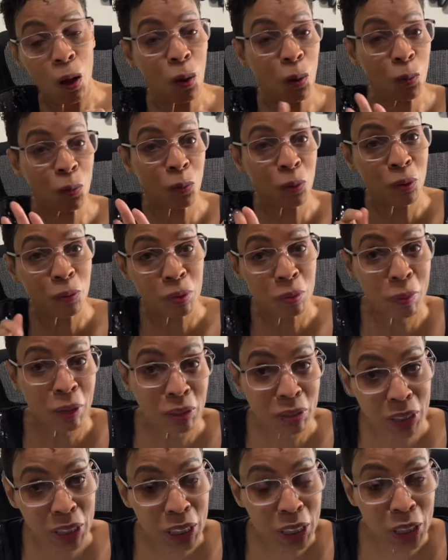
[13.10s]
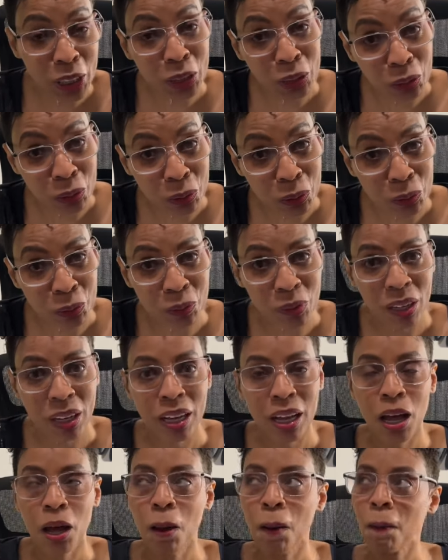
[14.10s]
what we about to get into.
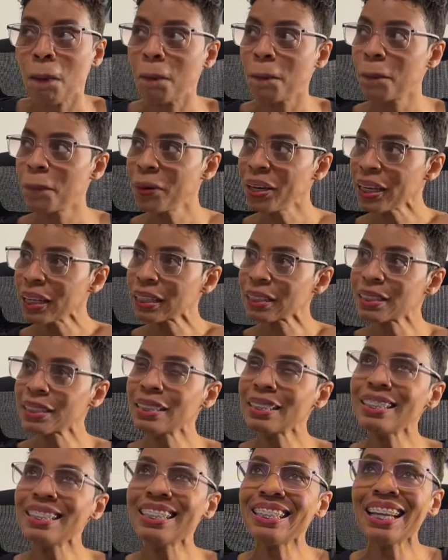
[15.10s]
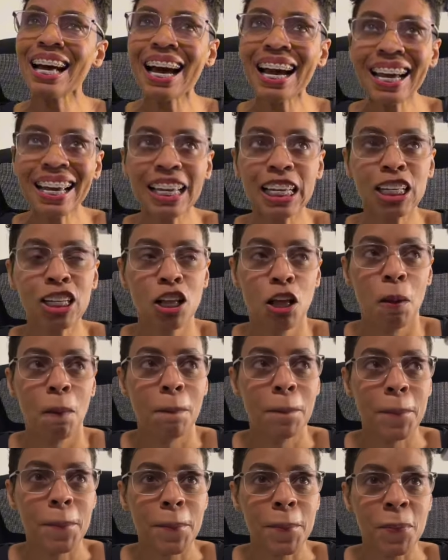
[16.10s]
But tonight,
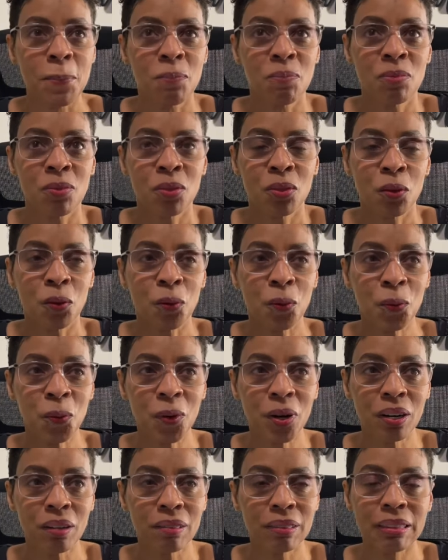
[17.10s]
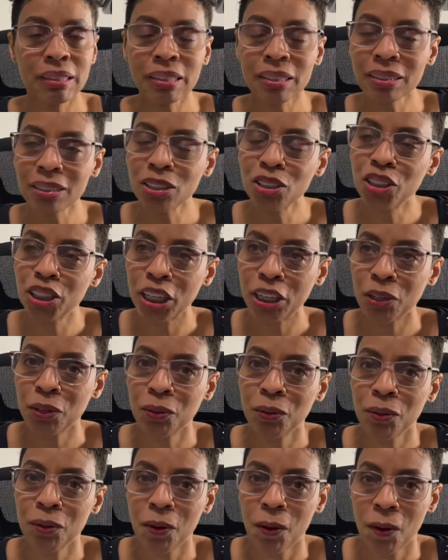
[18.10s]
or this
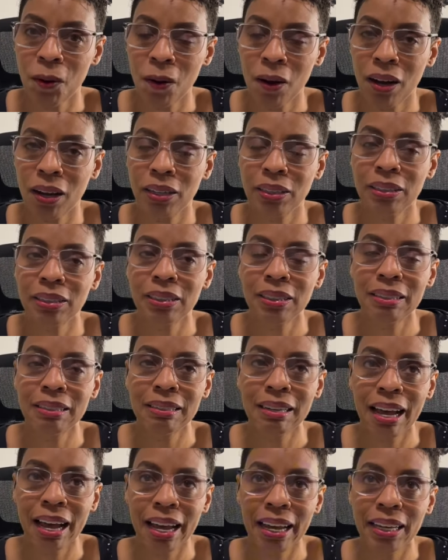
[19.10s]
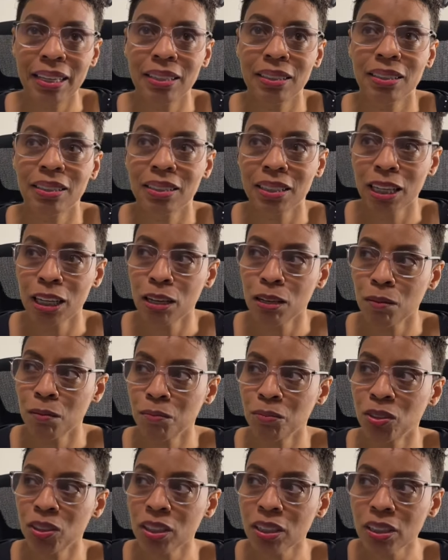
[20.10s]
jail call tonight,
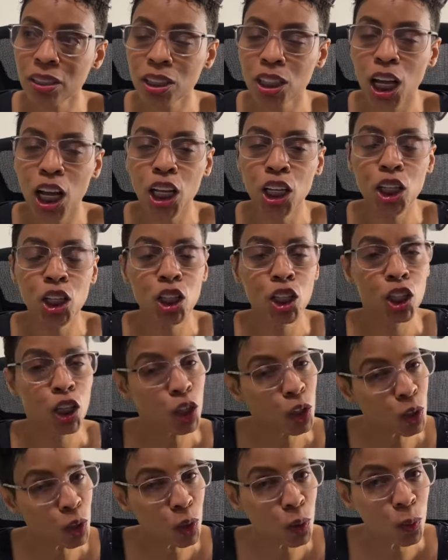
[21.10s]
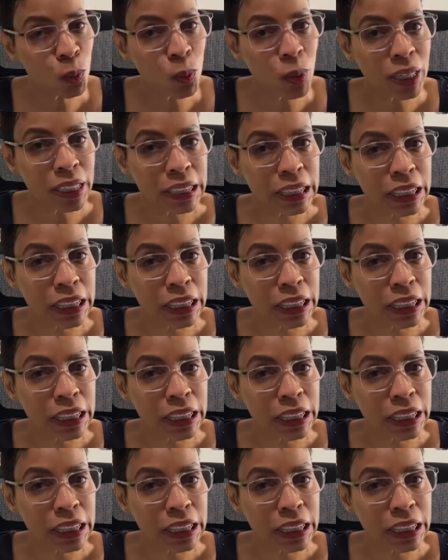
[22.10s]
seemed just a little